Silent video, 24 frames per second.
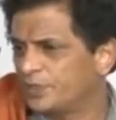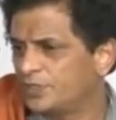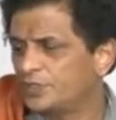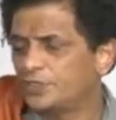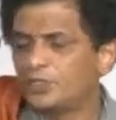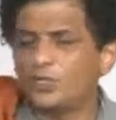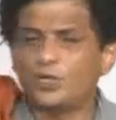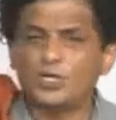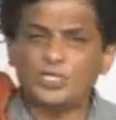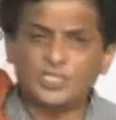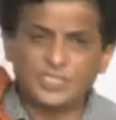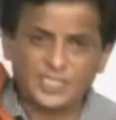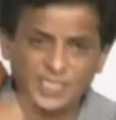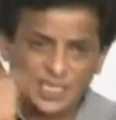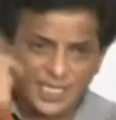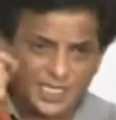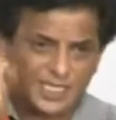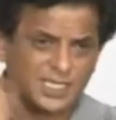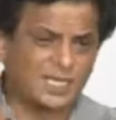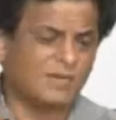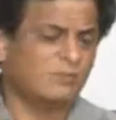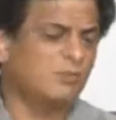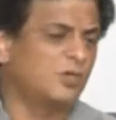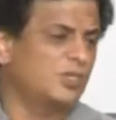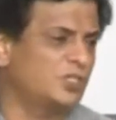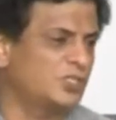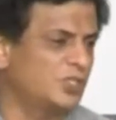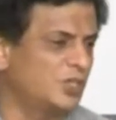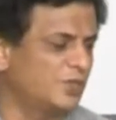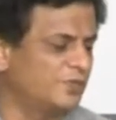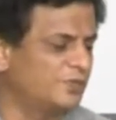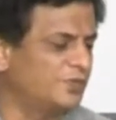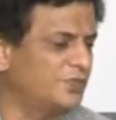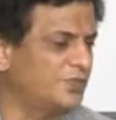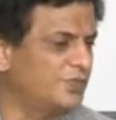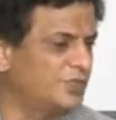Don't think about
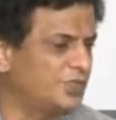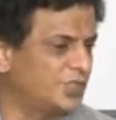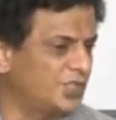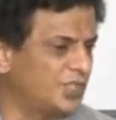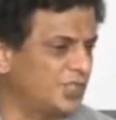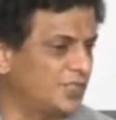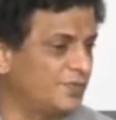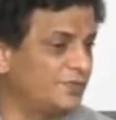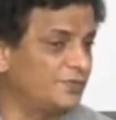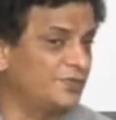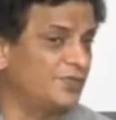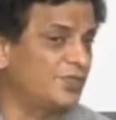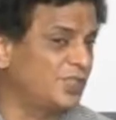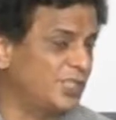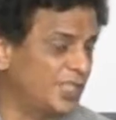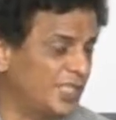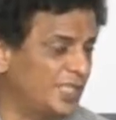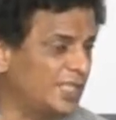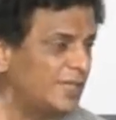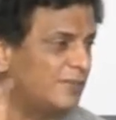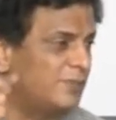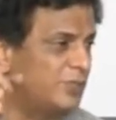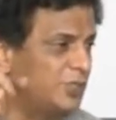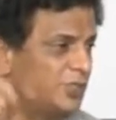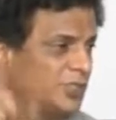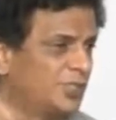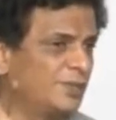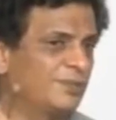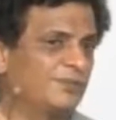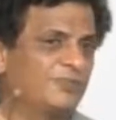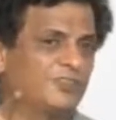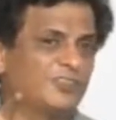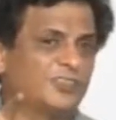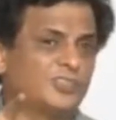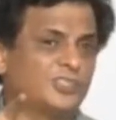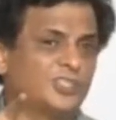your future. If you think about your
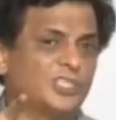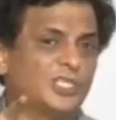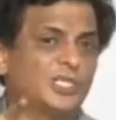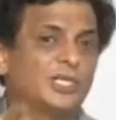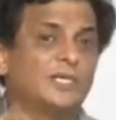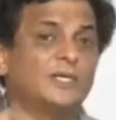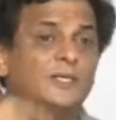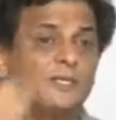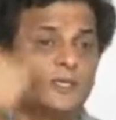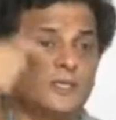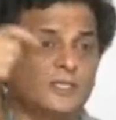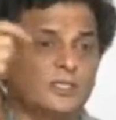future,